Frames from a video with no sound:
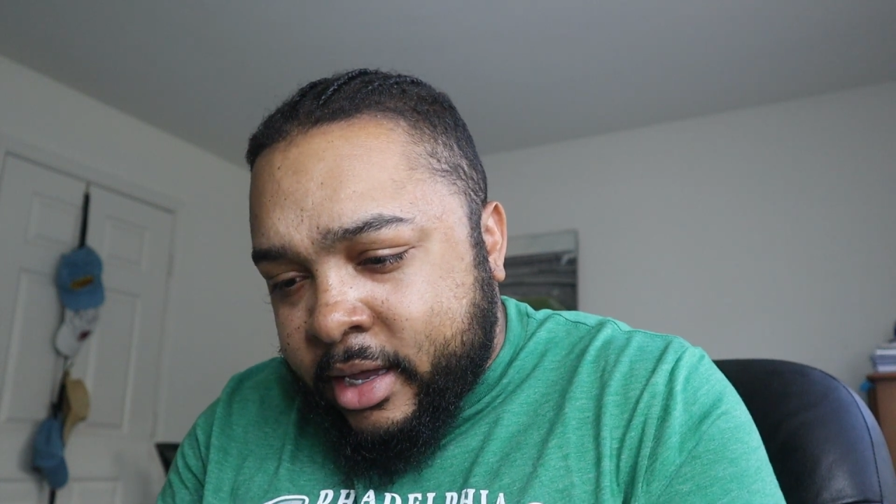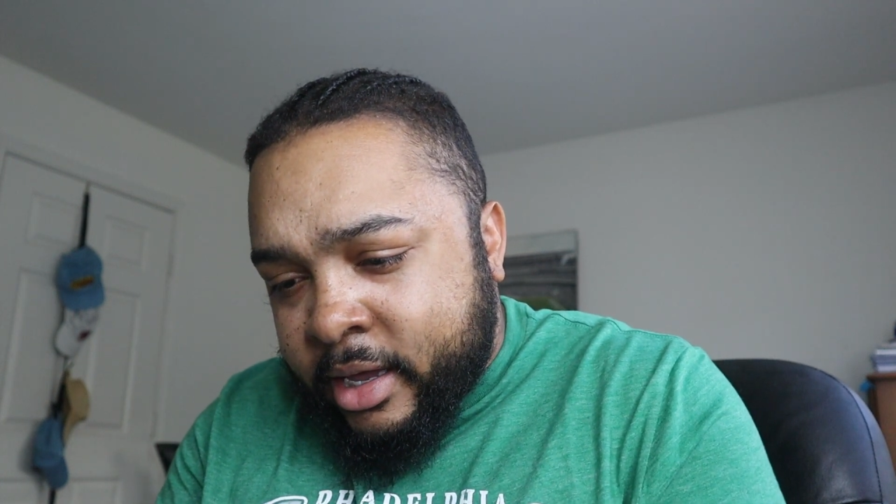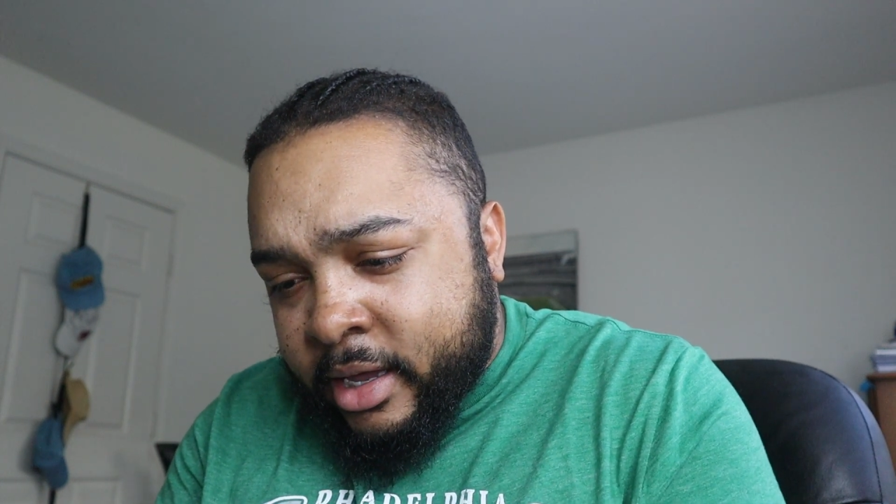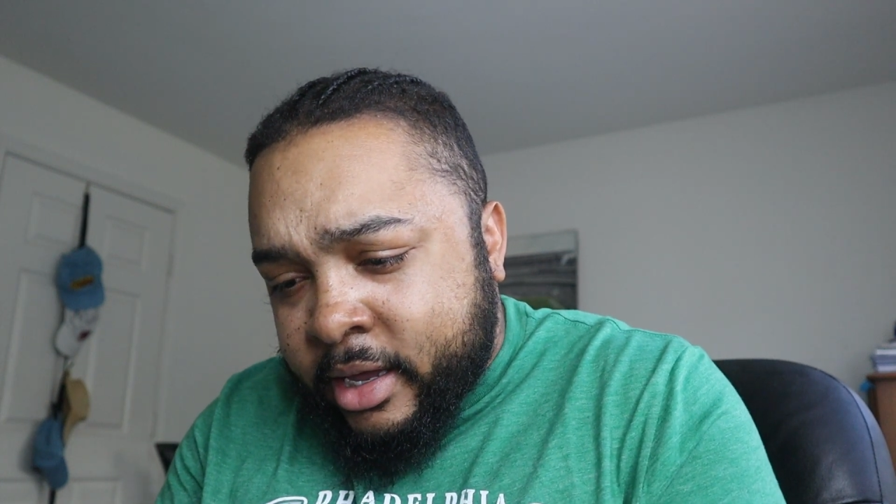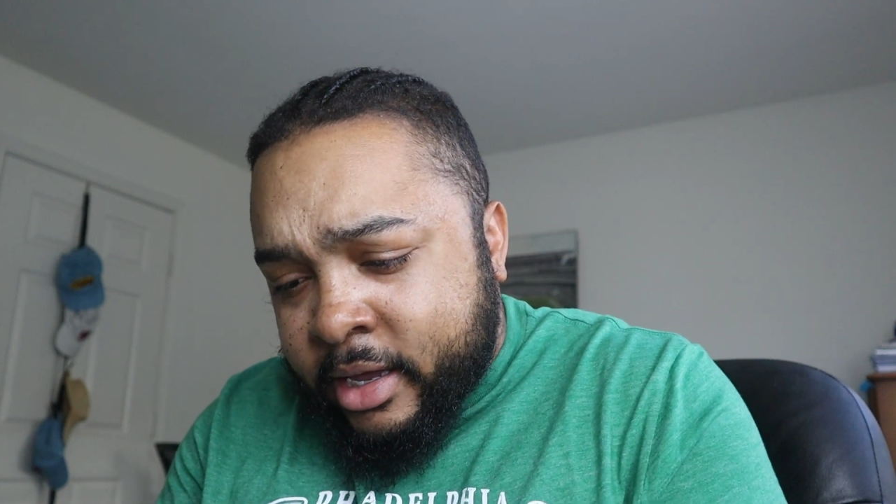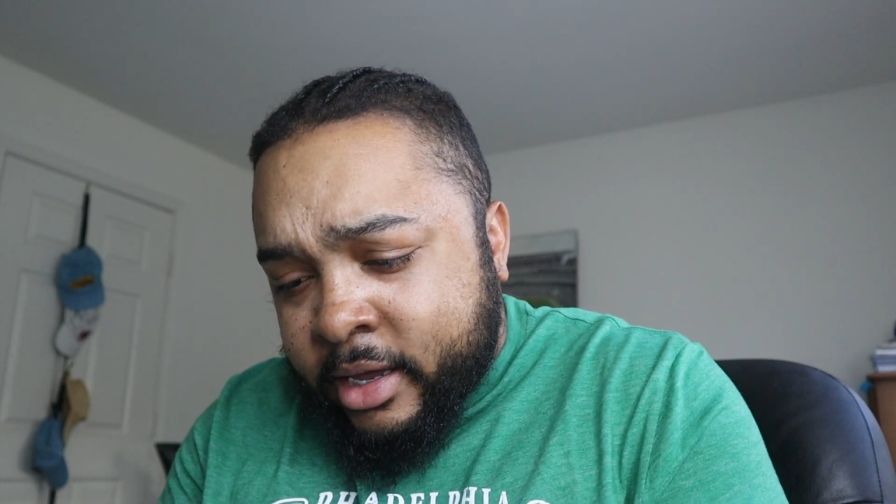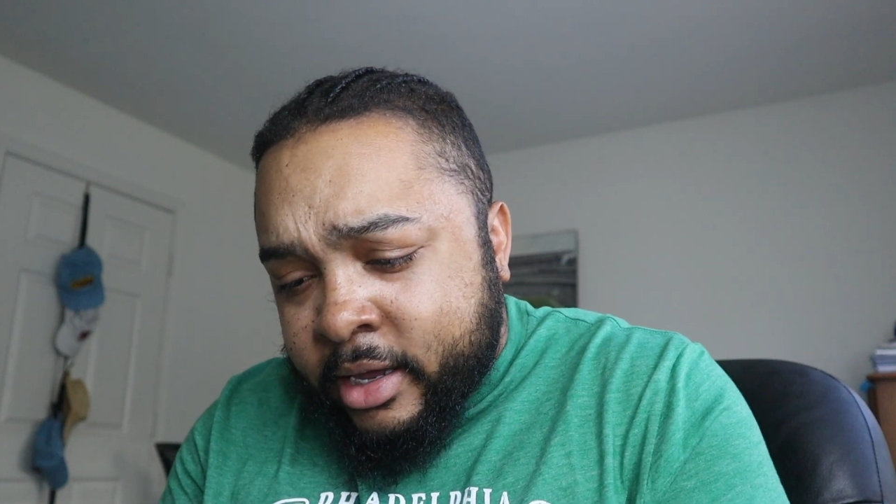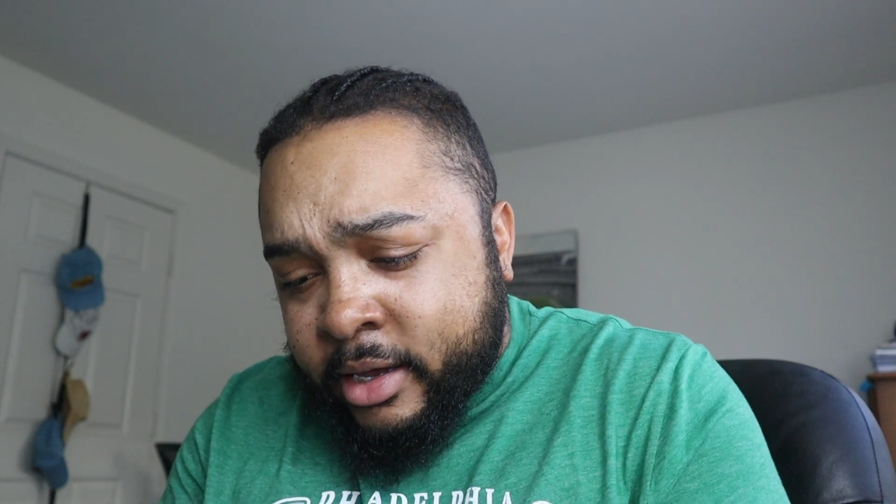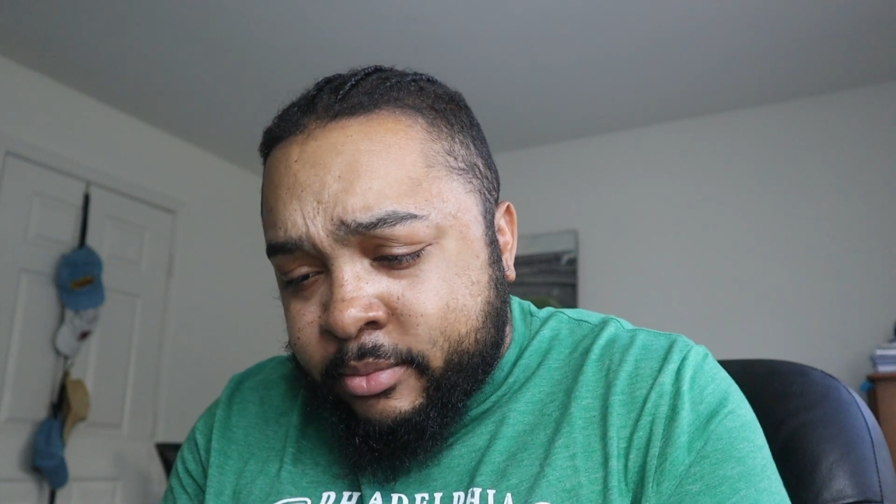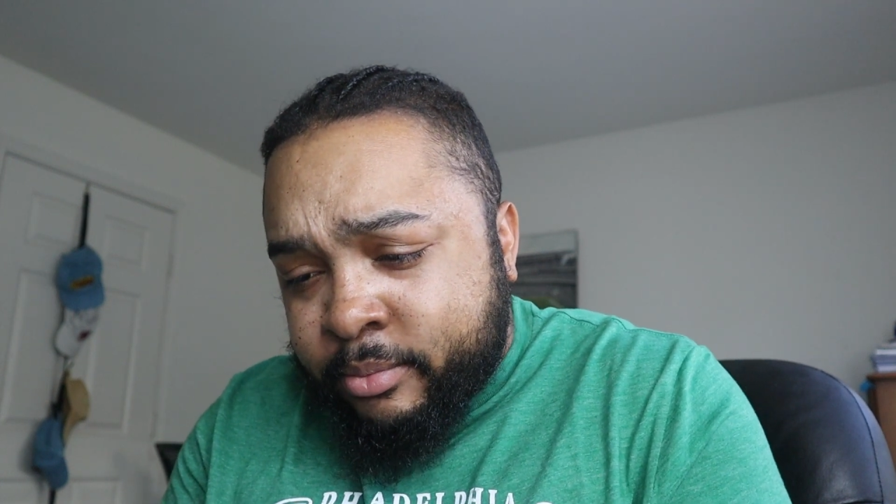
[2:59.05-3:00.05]

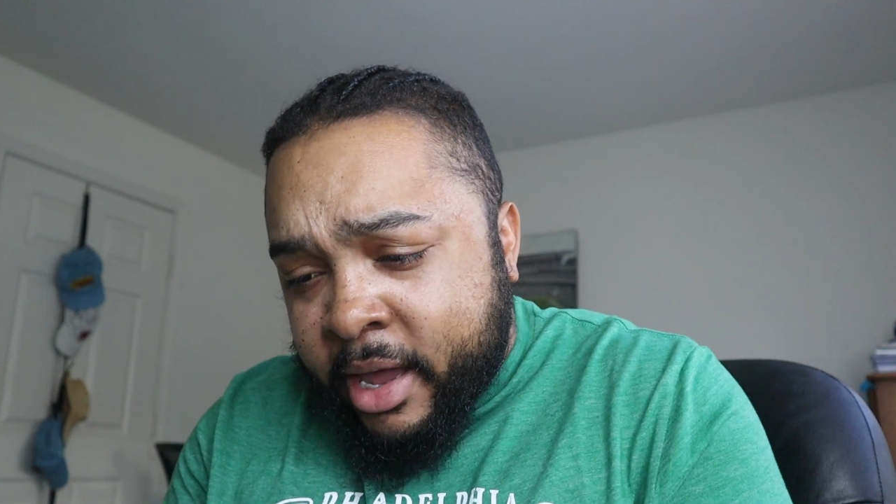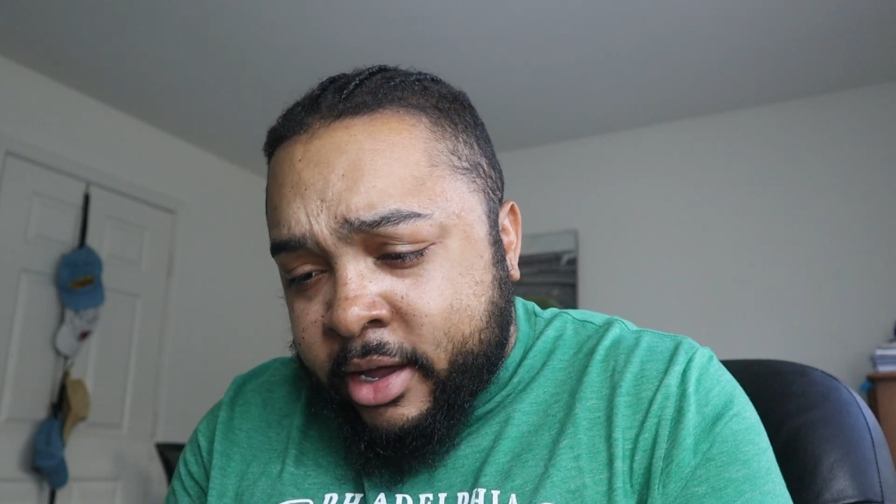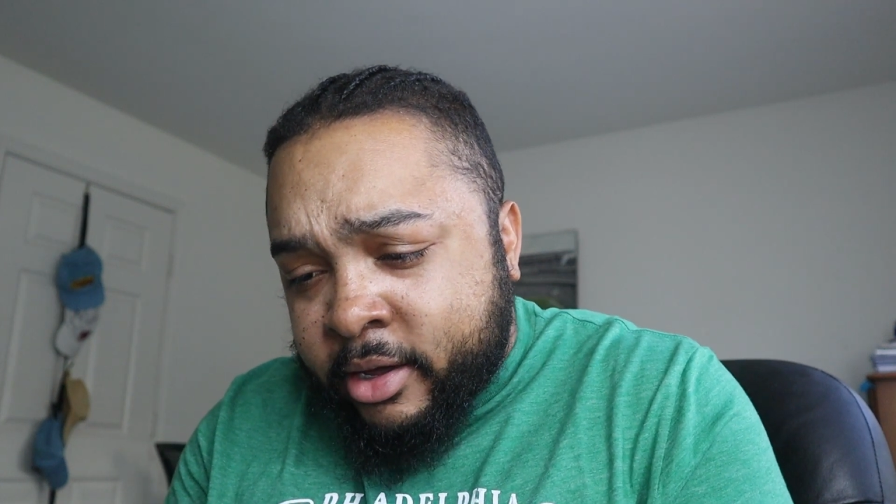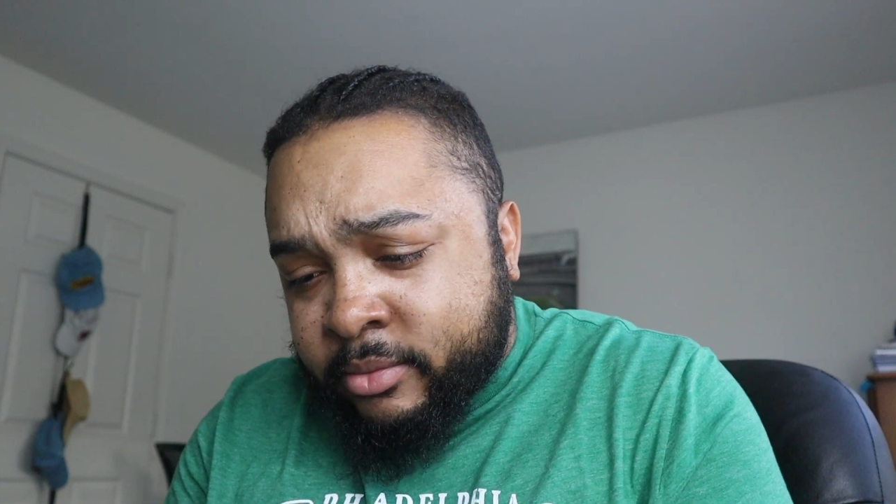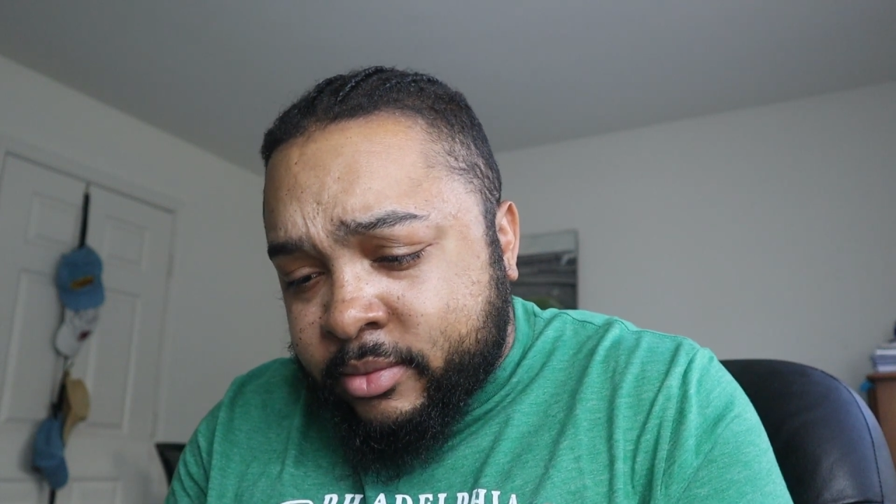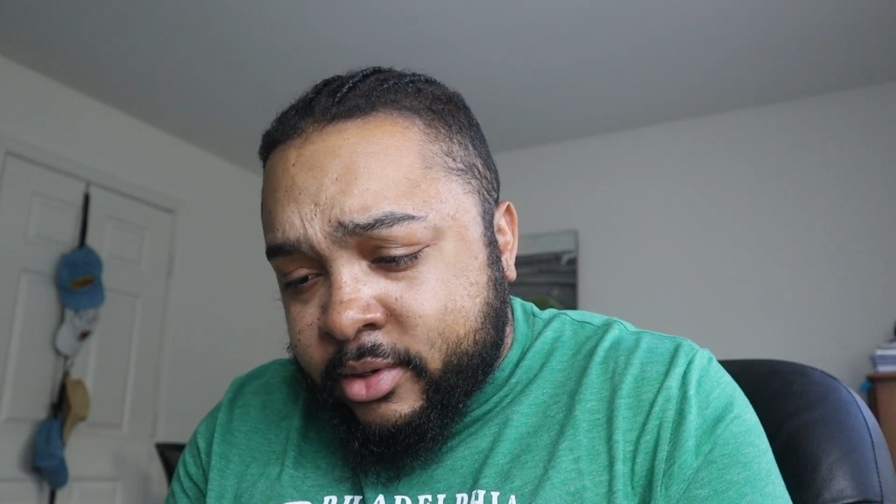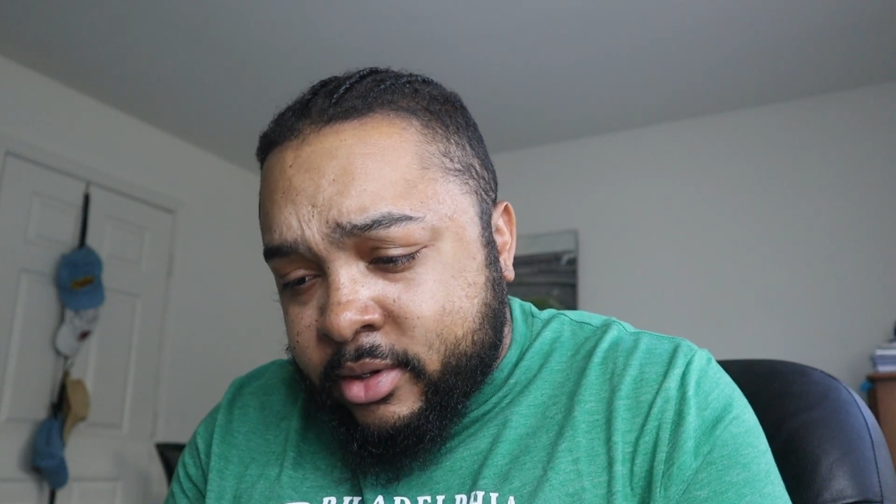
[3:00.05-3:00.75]
and bam.